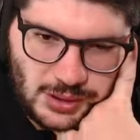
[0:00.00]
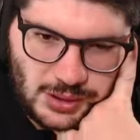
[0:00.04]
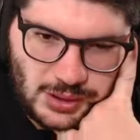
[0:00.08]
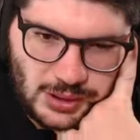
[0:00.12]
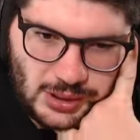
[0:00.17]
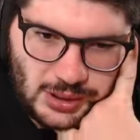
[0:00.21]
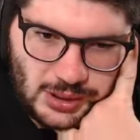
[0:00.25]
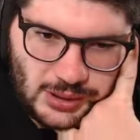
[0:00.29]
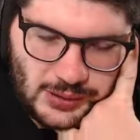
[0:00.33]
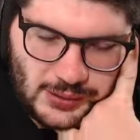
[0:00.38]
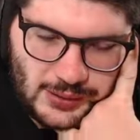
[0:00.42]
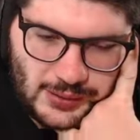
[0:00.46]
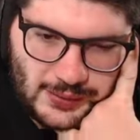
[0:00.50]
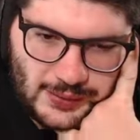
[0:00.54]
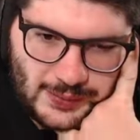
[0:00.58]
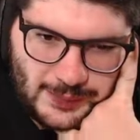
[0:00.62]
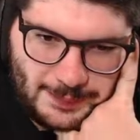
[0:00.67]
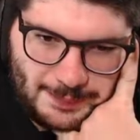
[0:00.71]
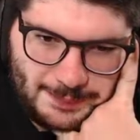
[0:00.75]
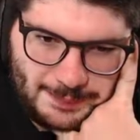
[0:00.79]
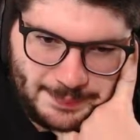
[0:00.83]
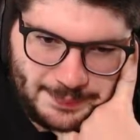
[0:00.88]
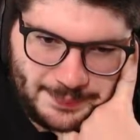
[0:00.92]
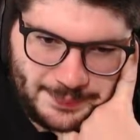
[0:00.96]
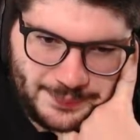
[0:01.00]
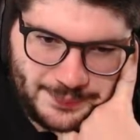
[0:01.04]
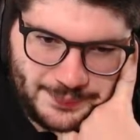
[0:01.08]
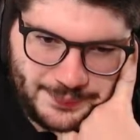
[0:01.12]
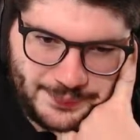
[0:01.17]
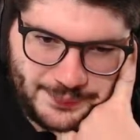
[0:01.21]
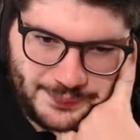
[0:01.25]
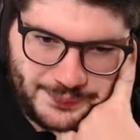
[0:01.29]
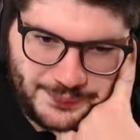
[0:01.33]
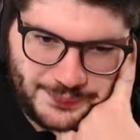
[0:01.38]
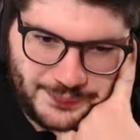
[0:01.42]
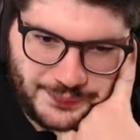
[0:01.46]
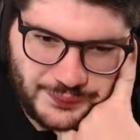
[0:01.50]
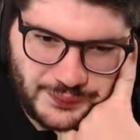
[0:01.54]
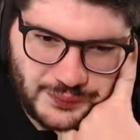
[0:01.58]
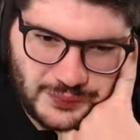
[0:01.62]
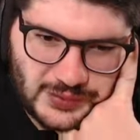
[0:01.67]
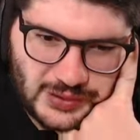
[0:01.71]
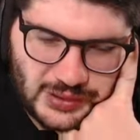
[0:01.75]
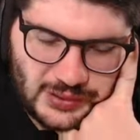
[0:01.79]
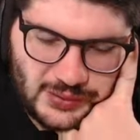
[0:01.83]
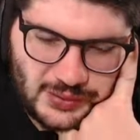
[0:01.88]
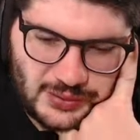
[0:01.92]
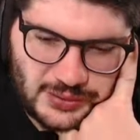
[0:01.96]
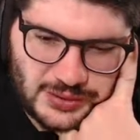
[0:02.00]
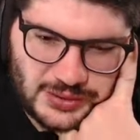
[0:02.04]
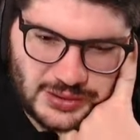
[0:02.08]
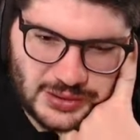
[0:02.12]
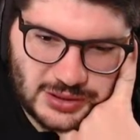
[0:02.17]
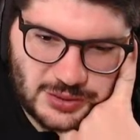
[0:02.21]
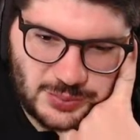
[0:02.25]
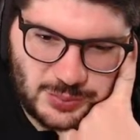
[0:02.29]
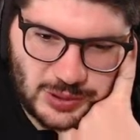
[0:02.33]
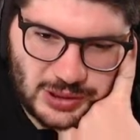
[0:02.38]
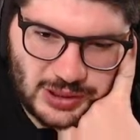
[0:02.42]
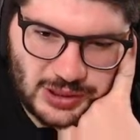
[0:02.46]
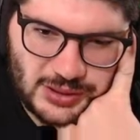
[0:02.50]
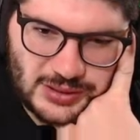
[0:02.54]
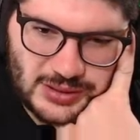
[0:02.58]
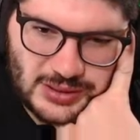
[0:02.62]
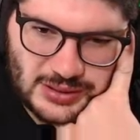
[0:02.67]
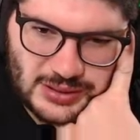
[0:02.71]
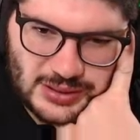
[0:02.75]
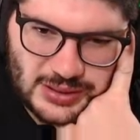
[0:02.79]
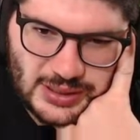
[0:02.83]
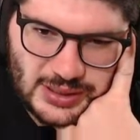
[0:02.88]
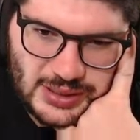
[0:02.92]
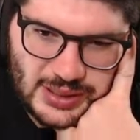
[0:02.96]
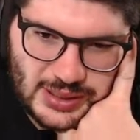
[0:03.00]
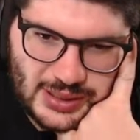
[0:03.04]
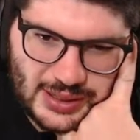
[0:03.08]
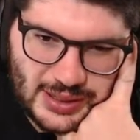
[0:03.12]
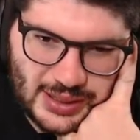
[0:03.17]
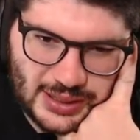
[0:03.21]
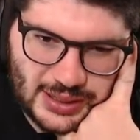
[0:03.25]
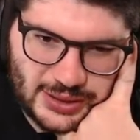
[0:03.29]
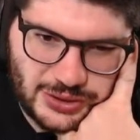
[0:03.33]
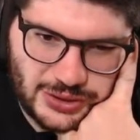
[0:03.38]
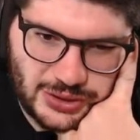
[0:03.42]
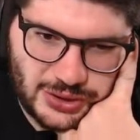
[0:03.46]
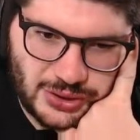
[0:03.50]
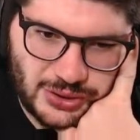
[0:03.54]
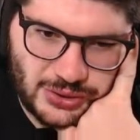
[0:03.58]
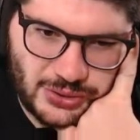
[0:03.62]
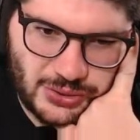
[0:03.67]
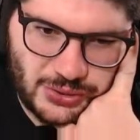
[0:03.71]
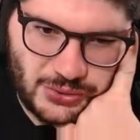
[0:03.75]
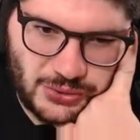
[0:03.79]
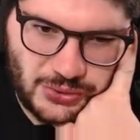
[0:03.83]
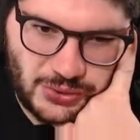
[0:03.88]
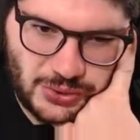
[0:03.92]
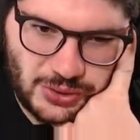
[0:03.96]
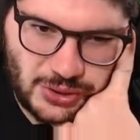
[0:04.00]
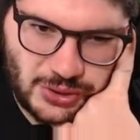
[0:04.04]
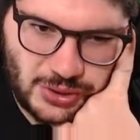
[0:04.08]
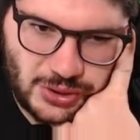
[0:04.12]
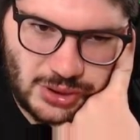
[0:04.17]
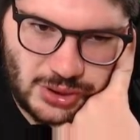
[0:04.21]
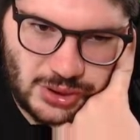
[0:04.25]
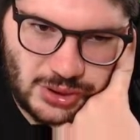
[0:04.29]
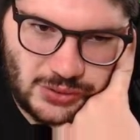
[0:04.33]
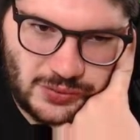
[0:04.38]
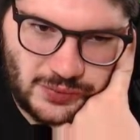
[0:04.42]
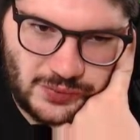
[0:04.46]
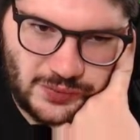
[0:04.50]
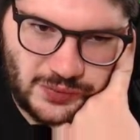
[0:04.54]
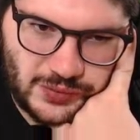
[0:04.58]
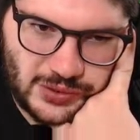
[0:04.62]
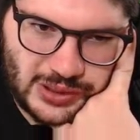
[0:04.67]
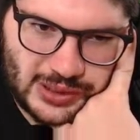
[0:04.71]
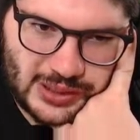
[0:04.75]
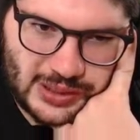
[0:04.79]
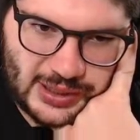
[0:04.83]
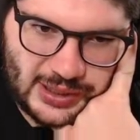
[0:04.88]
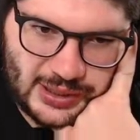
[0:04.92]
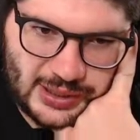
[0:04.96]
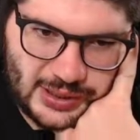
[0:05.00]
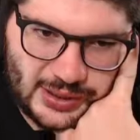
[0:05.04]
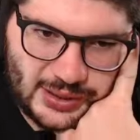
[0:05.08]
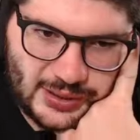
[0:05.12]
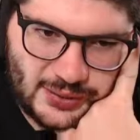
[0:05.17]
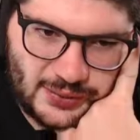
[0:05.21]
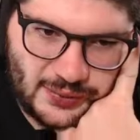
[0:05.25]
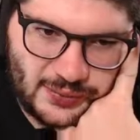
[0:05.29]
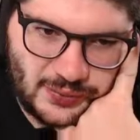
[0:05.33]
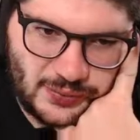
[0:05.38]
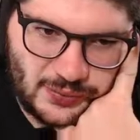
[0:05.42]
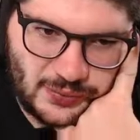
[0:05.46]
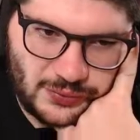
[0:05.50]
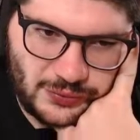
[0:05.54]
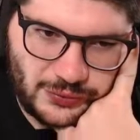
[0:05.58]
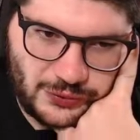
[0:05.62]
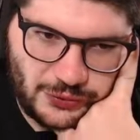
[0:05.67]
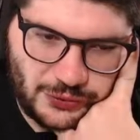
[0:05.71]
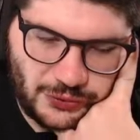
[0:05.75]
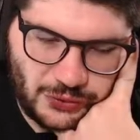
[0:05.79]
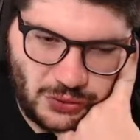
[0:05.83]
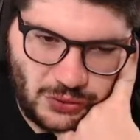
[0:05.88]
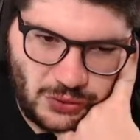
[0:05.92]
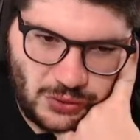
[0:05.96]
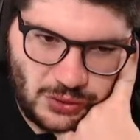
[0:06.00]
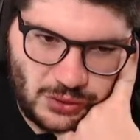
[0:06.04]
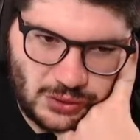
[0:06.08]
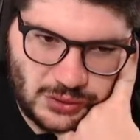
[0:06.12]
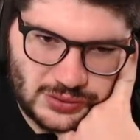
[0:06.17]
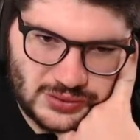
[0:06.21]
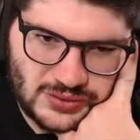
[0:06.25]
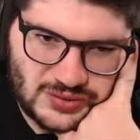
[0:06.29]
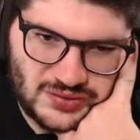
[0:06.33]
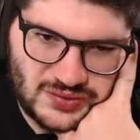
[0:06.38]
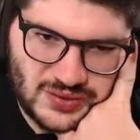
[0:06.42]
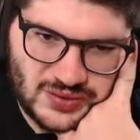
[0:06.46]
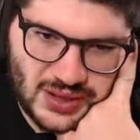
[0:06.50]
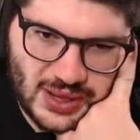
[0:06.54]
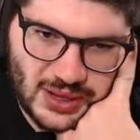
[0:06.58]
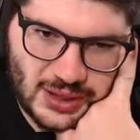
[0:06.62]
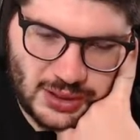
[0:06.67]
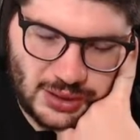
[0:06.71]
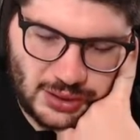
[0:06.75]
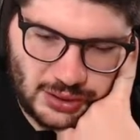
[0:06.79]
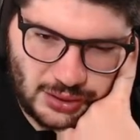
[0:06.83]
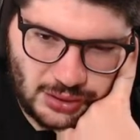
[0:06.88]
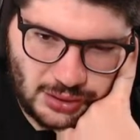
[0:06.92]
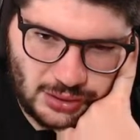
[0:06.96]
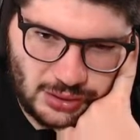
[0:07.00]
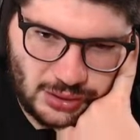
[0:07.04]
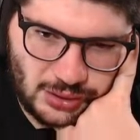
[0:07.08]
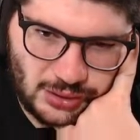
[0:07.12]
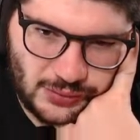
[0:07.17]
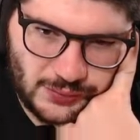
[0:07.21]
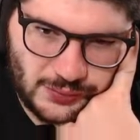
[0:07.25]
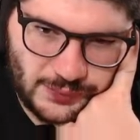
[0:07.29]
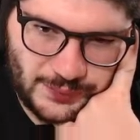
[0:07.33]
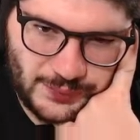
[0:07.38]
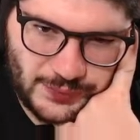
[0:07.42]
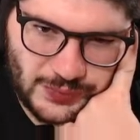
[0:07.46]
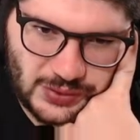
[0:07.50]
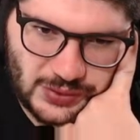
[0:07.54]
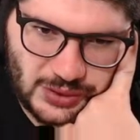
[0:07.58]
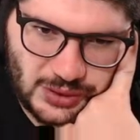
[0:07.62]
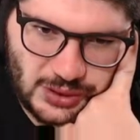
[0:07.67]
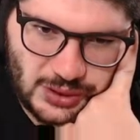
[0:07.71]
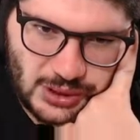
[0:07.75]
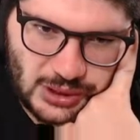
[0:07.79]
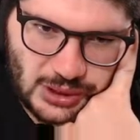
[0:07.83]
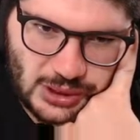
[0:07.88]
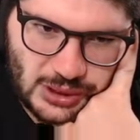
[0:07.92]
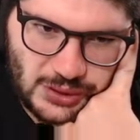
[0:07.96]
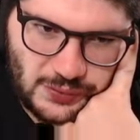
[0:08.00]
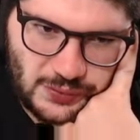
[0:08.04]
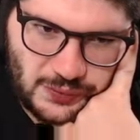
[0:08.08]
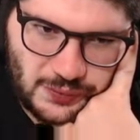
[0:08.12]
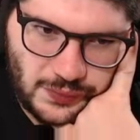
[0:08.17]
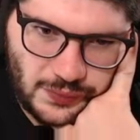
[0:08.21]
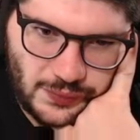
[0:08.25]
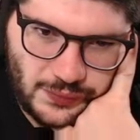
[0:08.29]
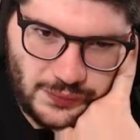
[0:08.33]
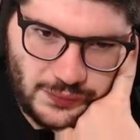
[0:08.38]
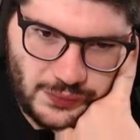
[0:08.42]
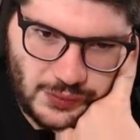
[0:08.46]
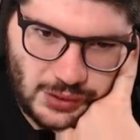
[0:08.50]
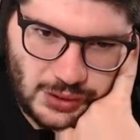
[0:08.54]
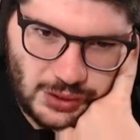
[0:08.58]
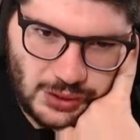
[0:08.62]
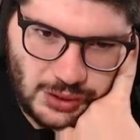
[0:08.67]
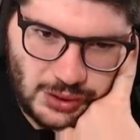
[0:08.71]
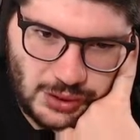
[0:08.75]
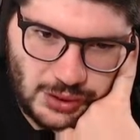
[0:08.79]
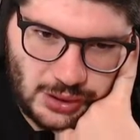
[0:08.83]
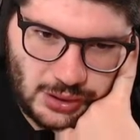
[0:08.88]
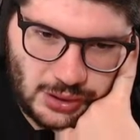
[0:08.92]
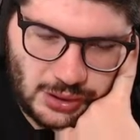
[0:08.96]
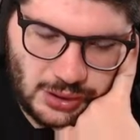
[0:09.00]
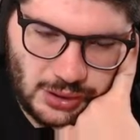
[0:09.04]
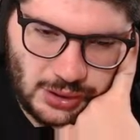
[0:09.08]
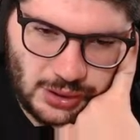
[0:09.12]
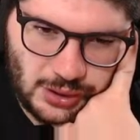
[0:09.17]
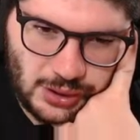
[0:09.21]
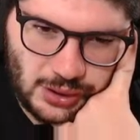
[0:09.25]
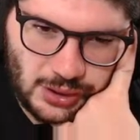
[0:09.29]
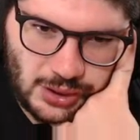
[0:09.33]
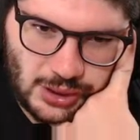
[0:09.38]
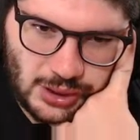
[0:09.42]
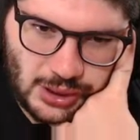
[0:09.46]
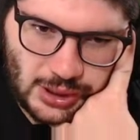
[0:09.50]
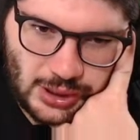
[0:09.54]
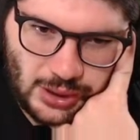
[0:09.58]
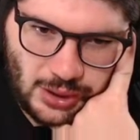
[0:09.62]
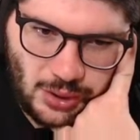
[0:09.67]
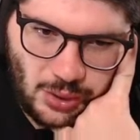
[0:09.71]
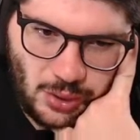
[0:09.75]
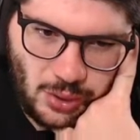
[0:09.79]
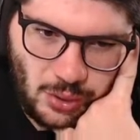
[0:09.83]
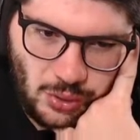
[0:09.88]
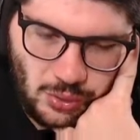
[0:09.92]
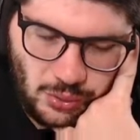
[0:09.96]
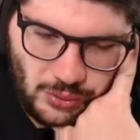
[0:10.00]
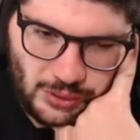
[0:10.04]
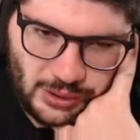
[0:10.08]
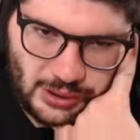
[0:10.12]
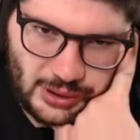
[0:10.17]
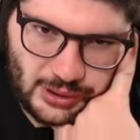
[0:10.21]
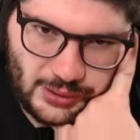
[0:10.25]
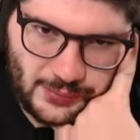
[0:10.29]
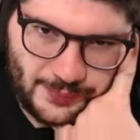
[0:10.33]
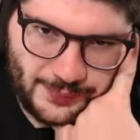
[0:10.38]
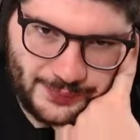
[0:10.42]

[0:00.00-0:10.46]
Um, and those six players is Iheanacho, Fernandes, Shaw, Saka, Fofana, and Holding.